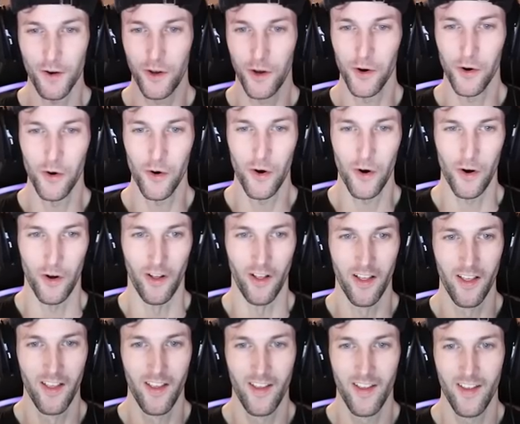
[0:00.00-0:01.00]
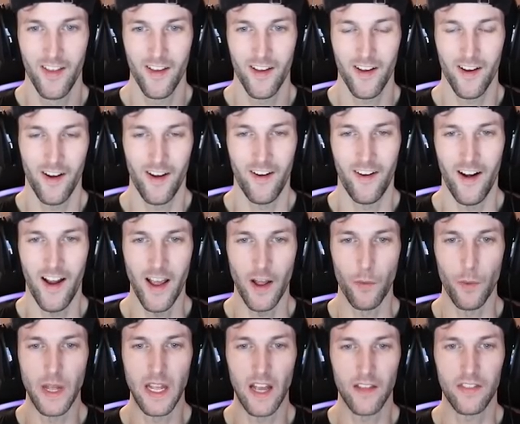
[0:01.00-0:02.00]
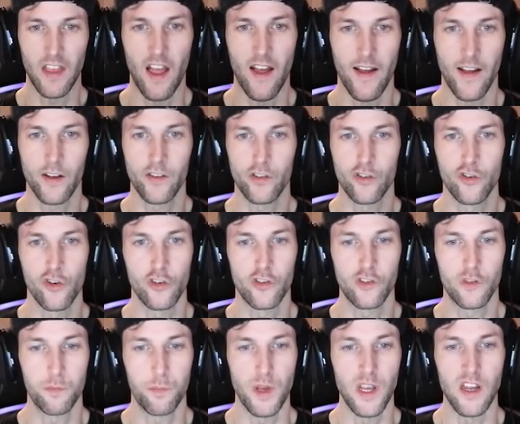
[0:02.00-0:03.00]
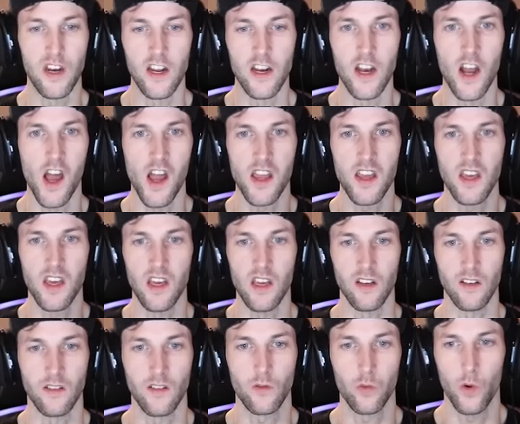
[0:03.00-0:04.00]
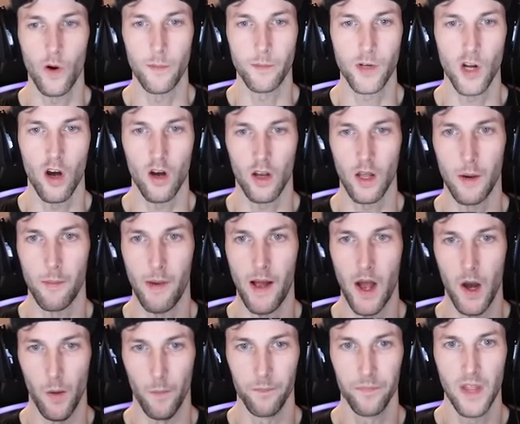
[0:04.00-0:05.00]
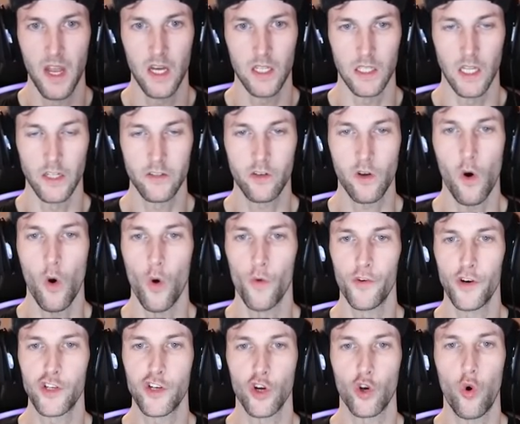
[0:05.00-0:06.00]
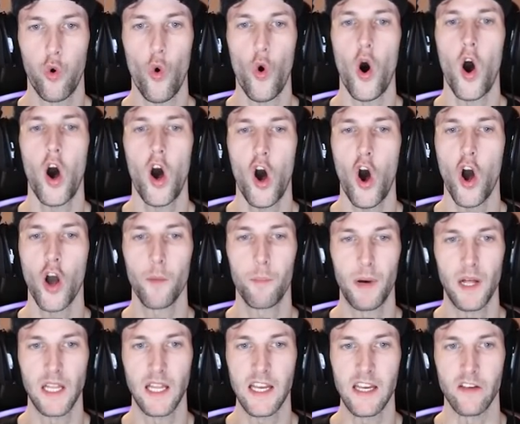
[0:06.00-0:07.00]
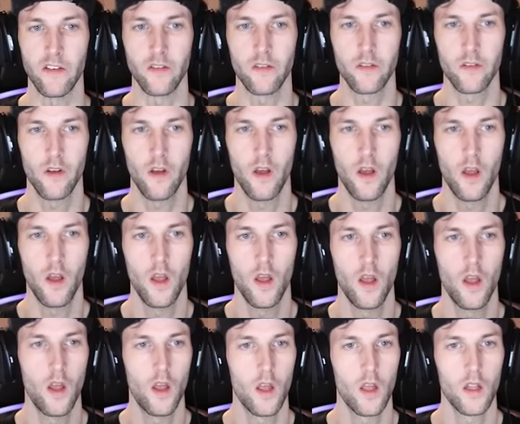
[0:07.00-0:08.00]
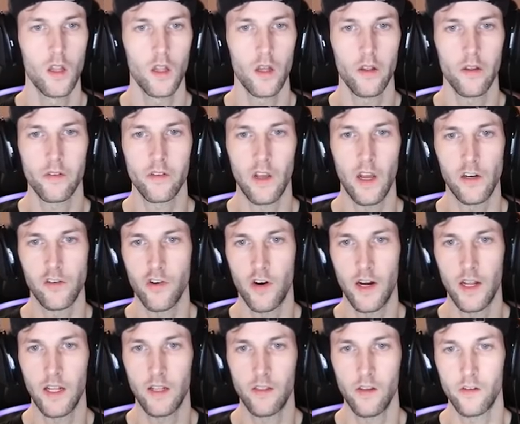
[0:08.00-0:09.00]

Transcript: cool. All right, we got the extra speedy Nikes. That's what I'm talking about. Let's go over to Quahog Police. Look at this guy trying to get